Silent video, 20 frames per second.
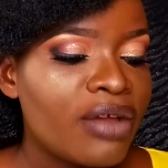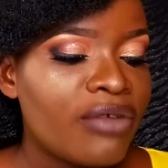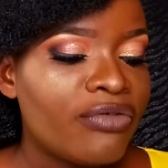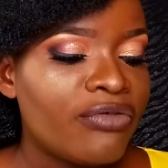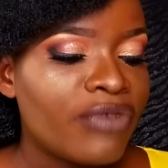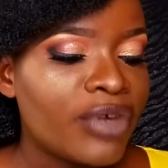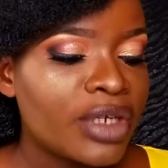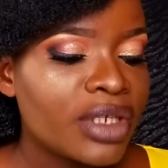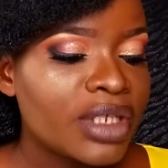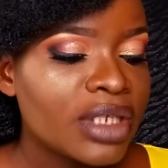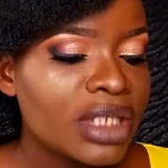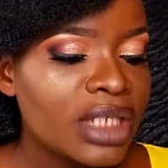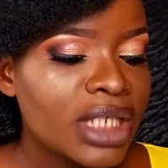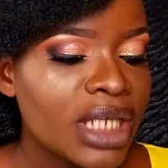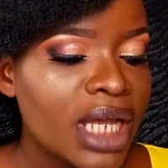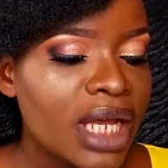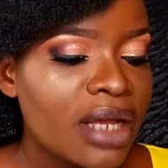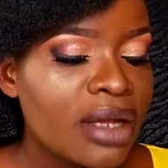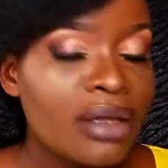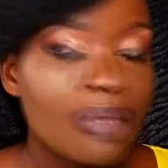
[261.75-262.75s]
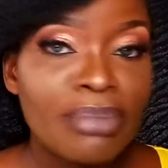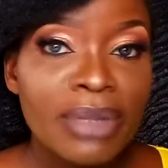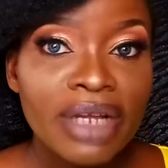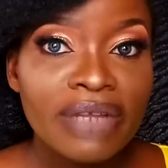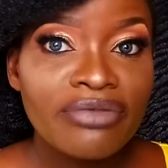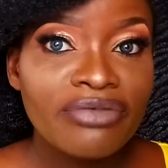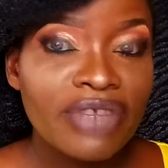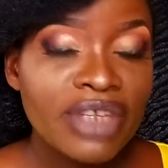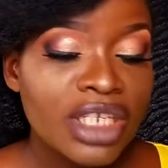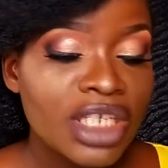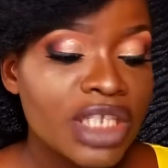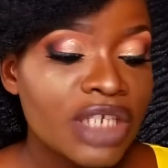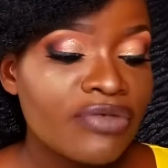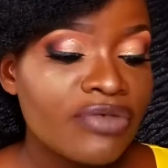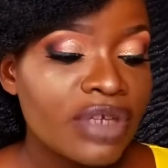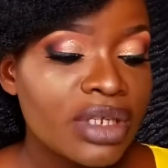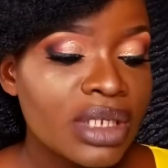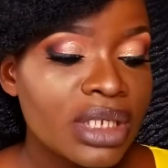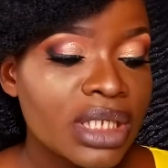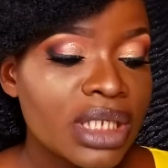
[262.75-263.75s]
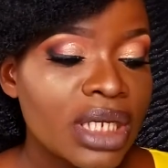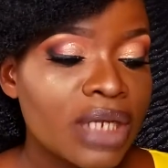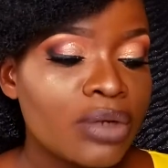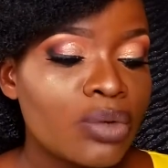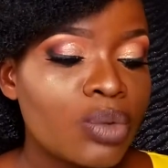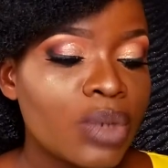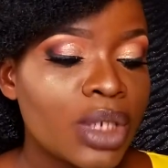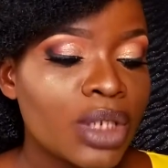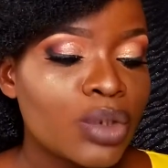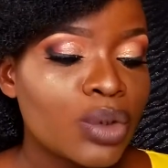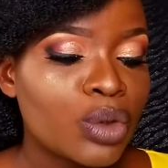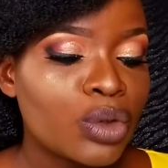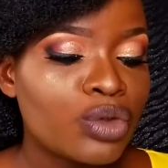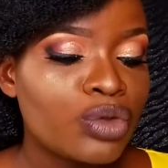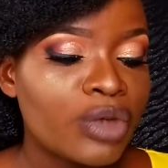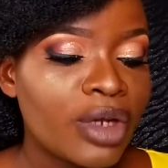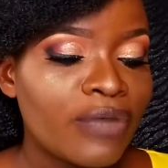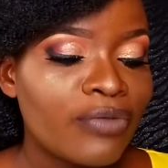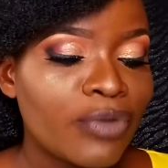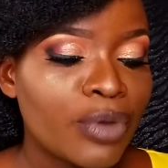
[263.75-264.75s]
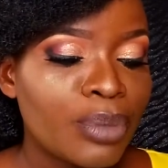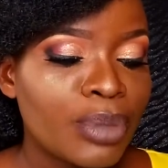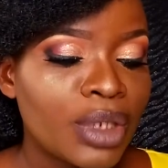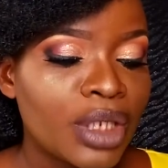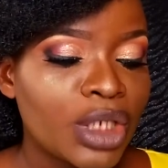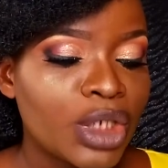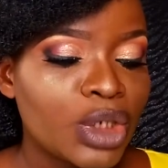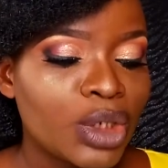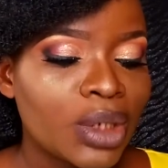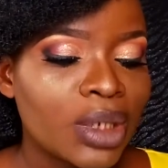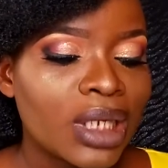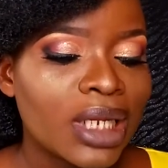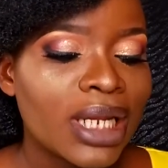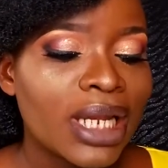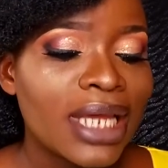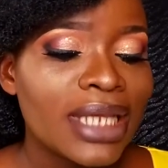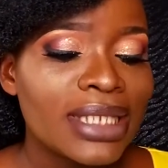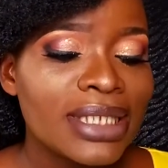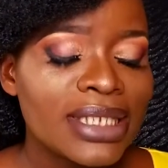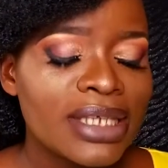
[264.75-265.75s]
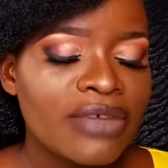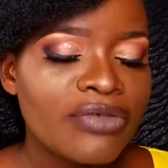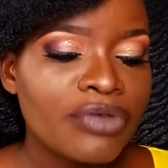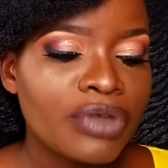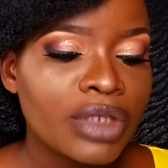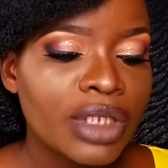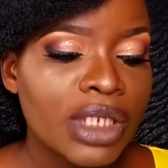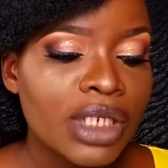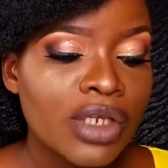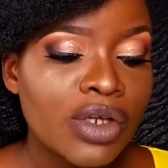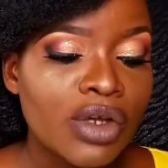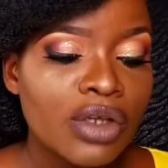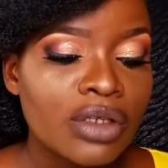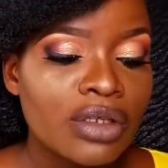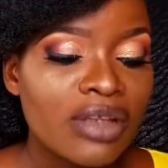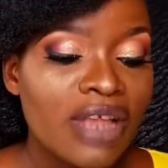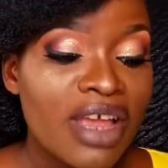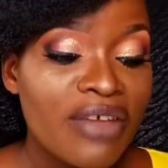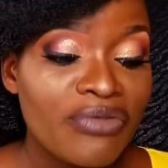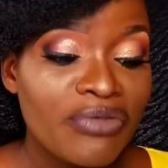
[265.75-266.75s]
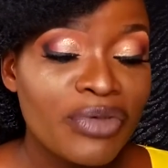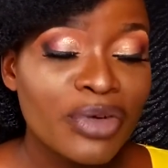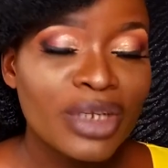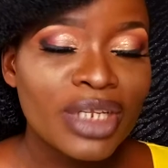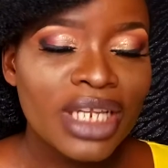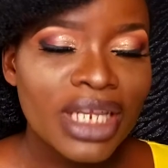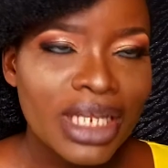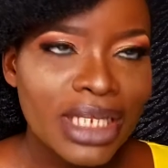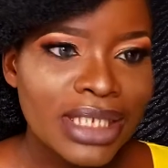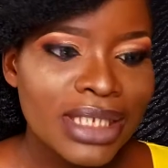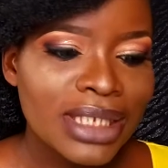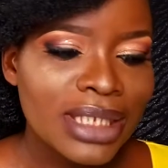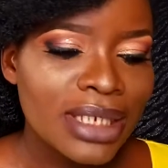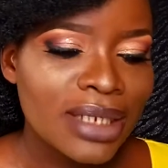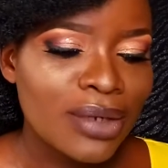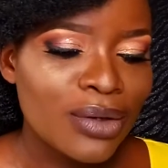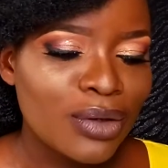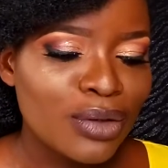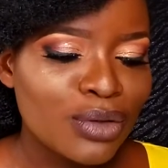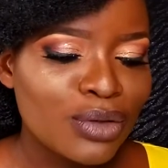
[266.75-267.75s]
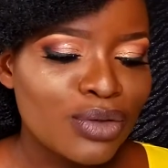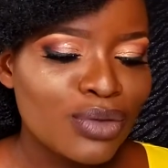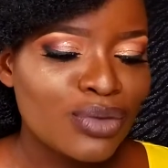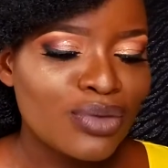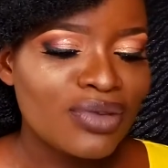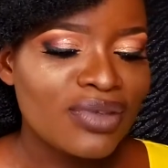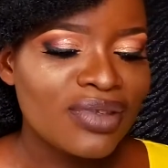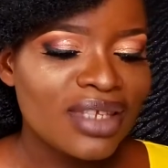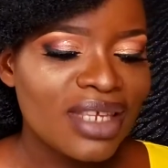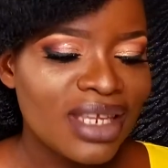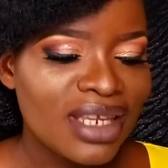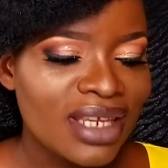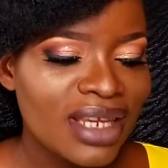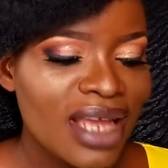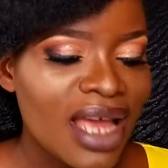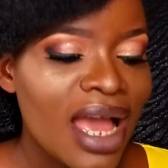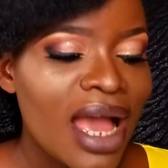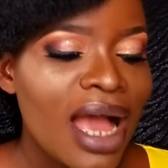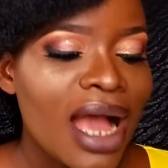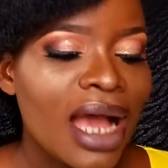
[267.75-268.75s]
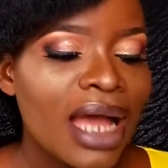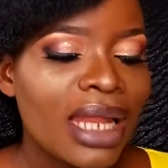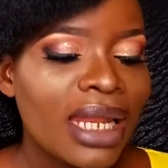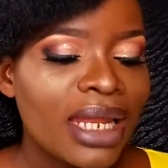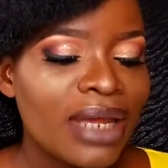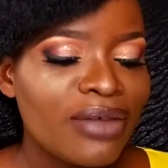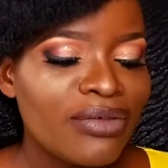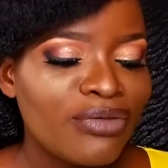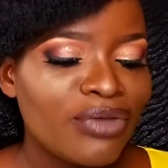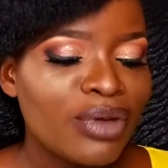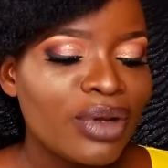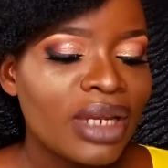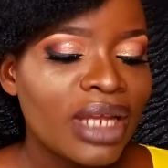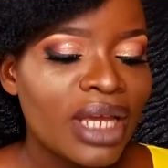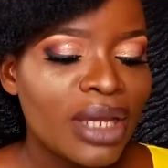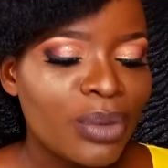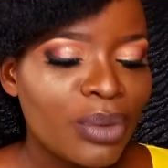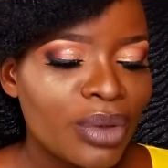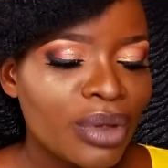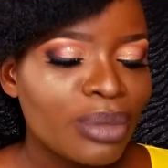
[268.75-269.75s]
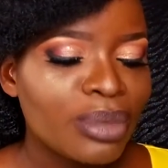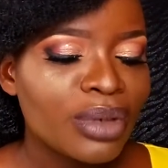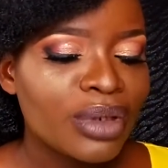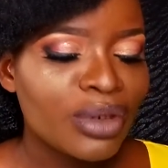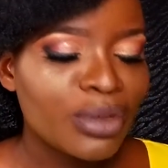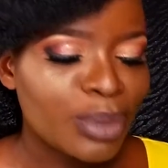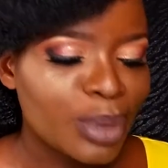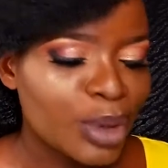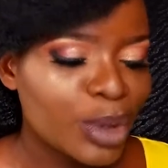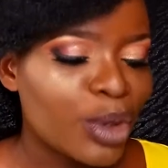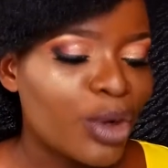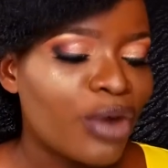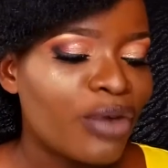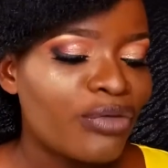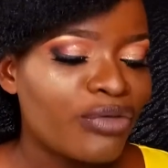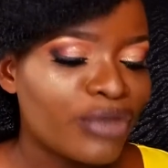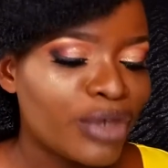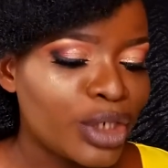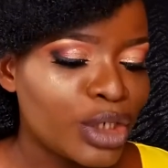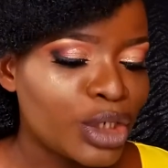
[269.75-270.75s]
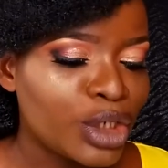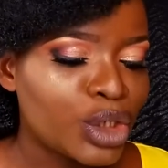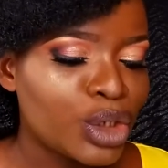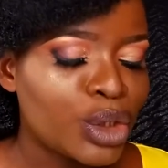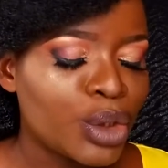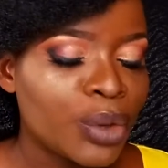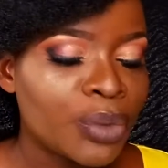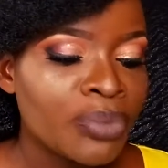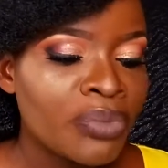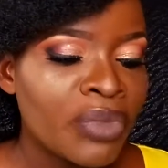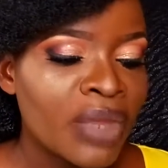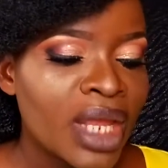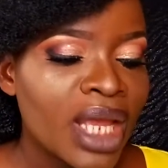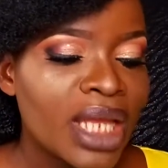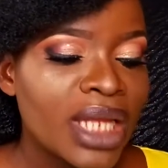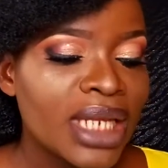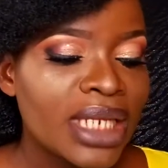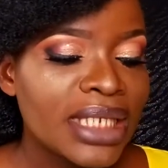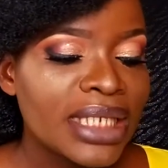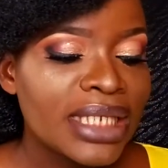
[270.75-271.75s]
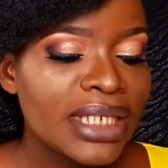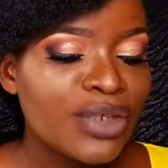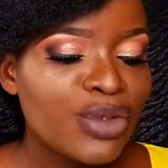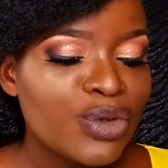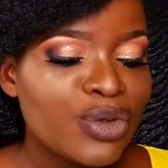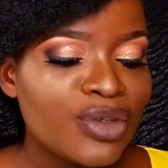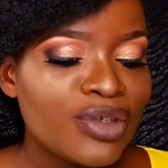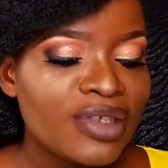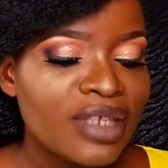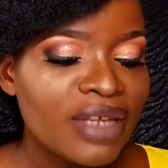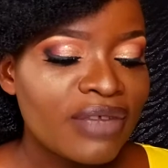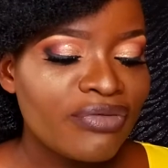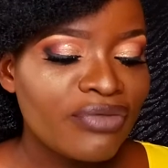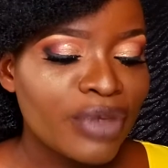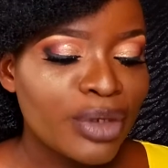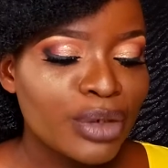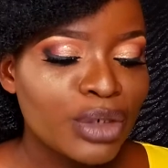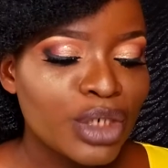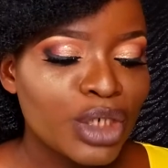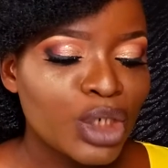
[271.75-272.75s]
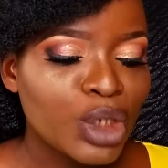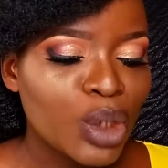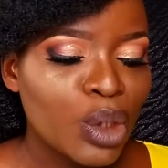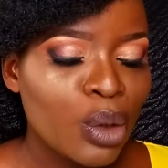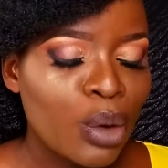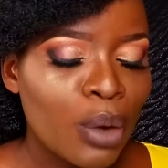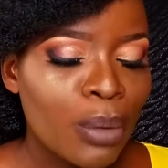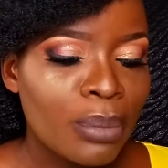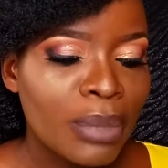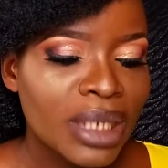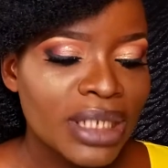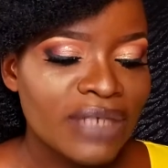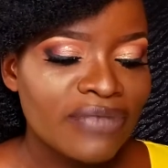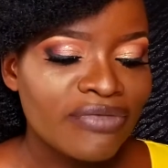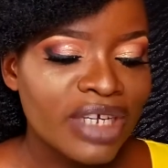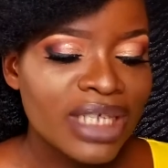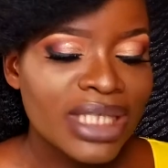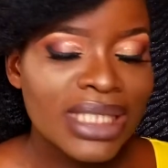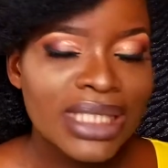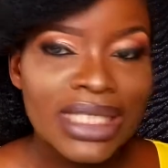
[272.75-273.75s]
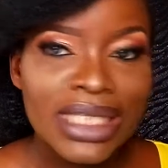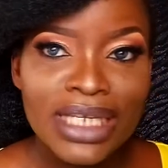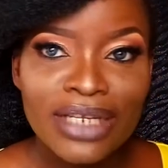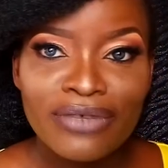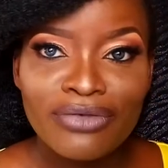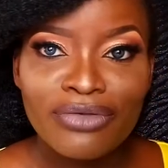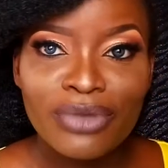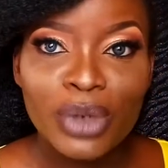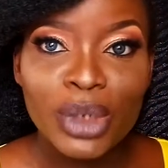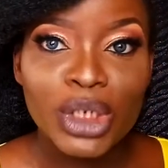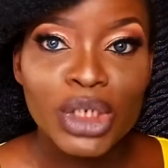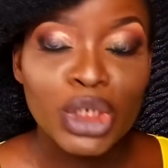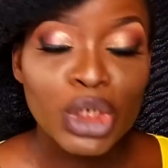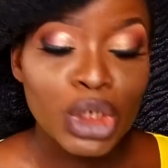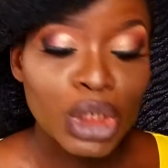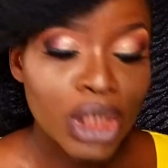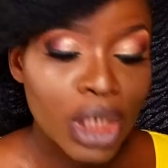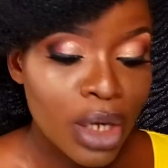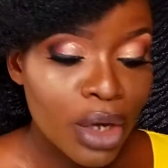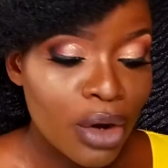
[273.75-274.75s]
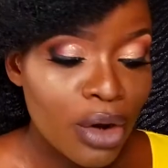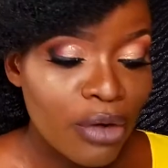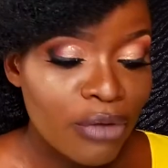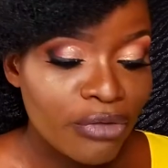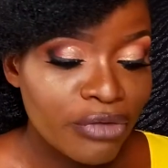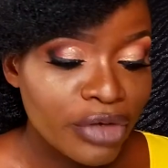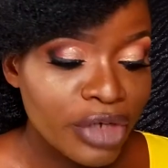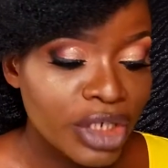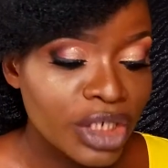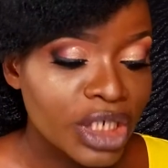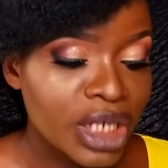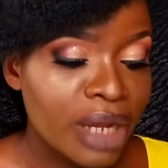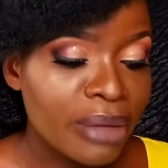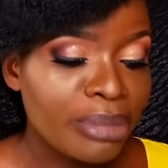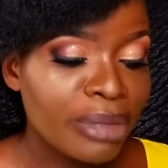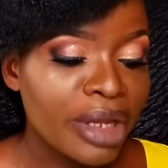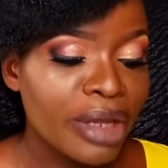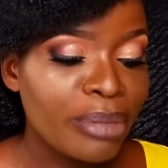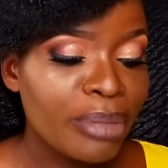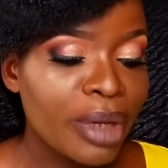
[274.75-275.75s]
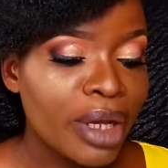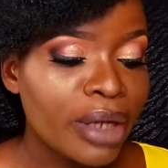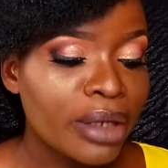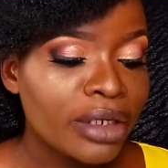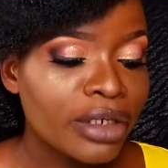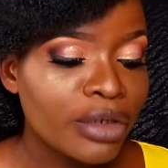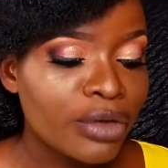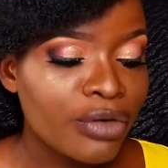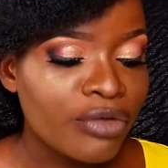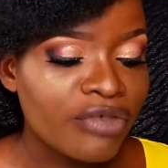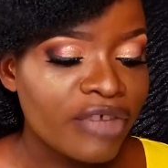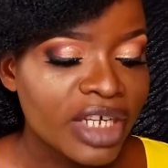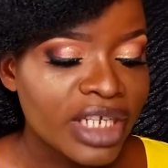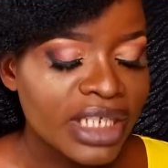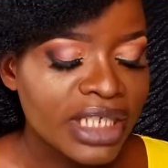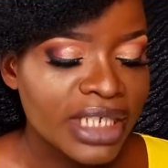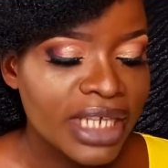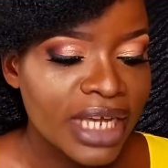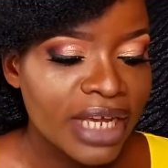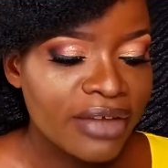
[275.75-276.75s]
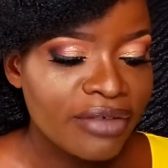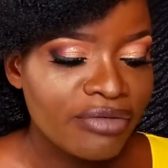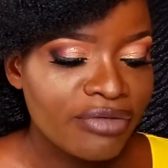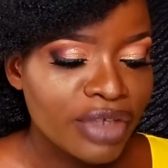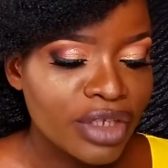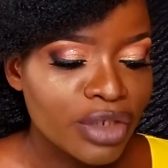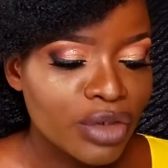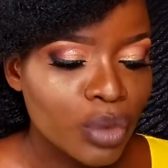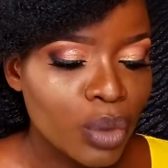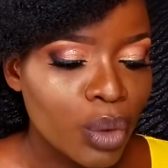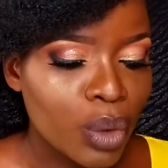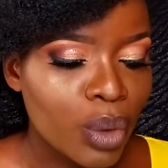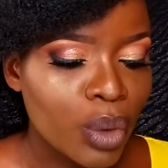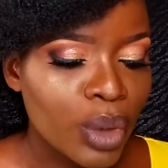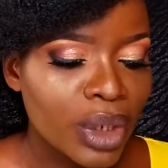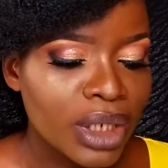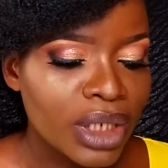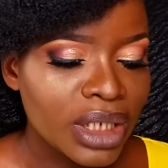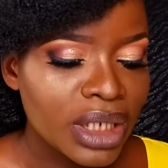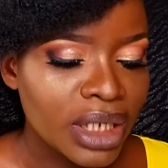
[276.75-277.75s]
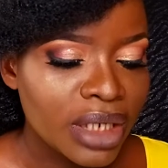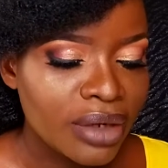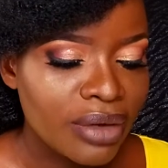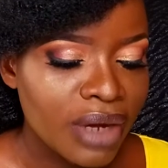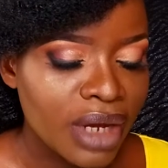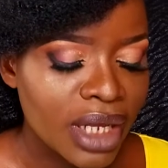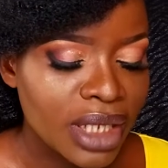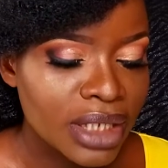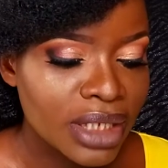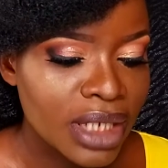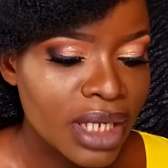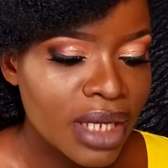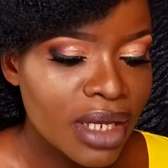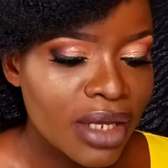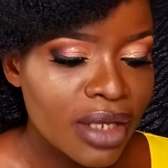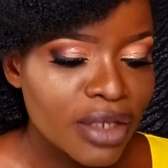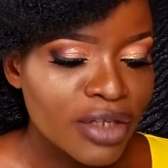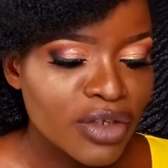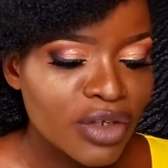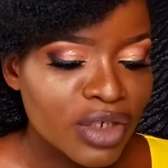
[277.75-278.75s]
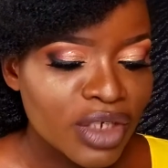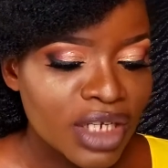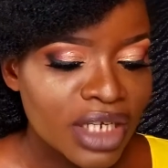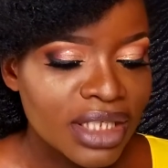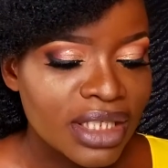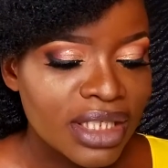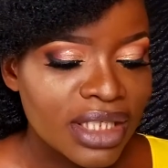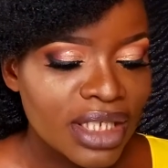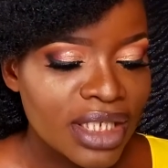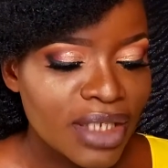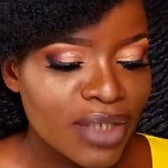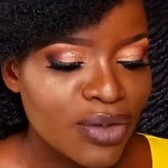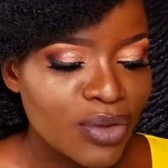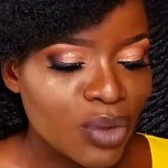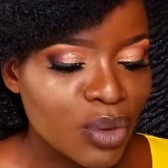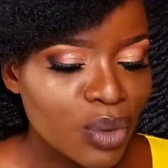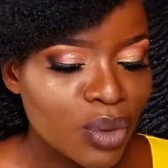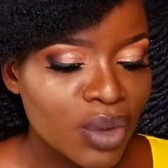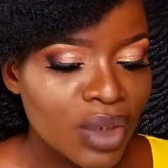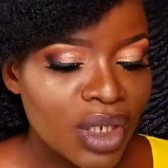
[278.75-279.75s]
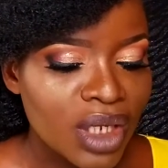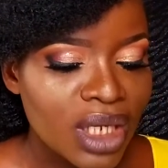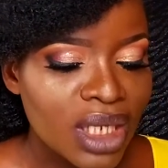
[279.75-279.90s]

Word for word: versatile matte finish versatile wet or dry formulation glides effortlessly effortlessly onto skin allowing for lightweight wearable coverage you know then it says to set foundation or mattify skin for a sheer coverage apply powder over entire face or oily areas such as t-zone